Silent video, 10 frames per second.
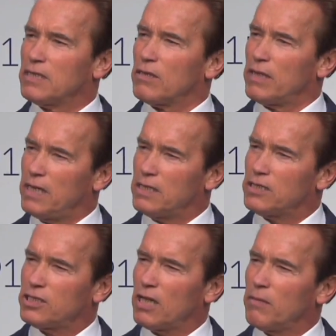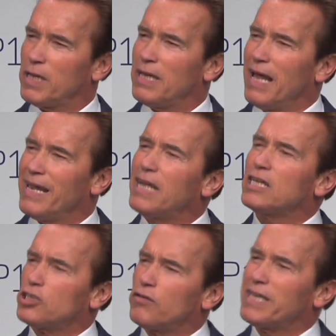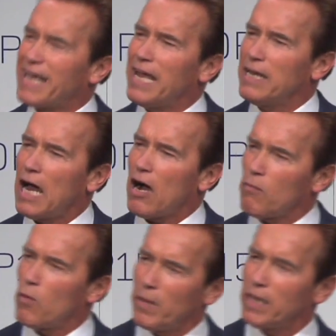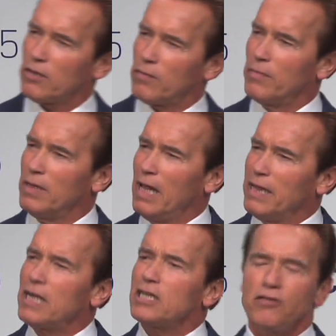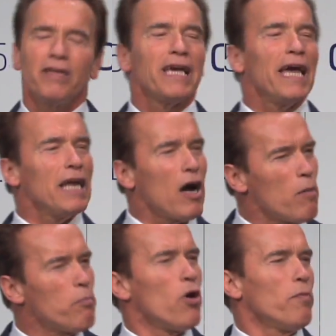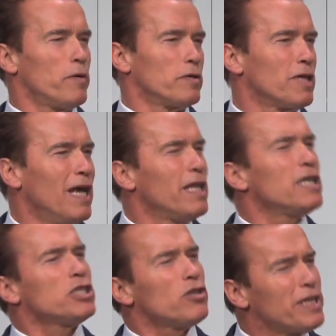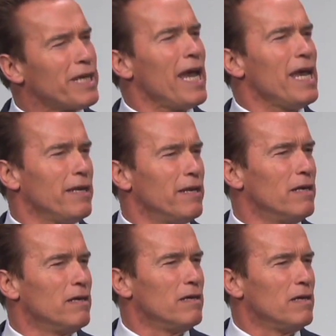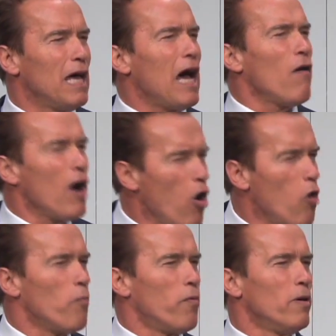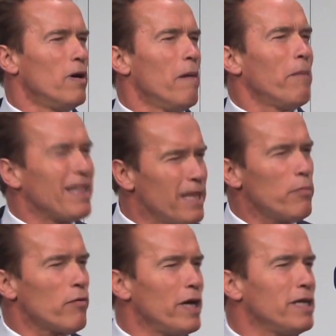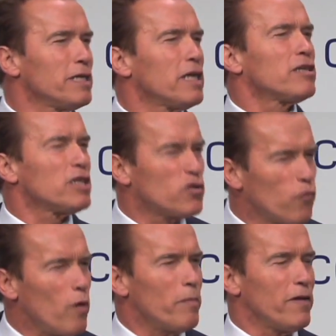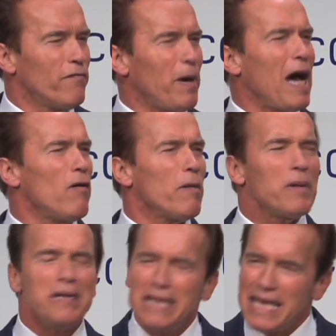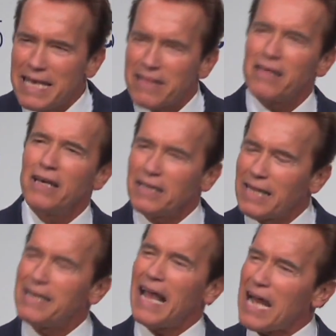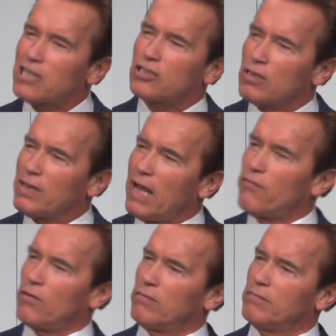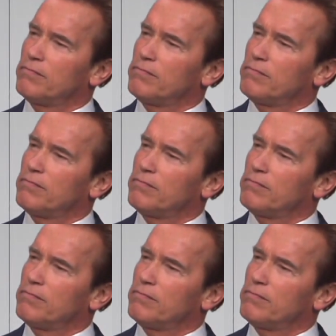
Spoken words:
So, ladies and gentlemen, let us regain our momentum. Let us regain our purpose. Let us regain our hope by liberating the transformative power beneath the national level.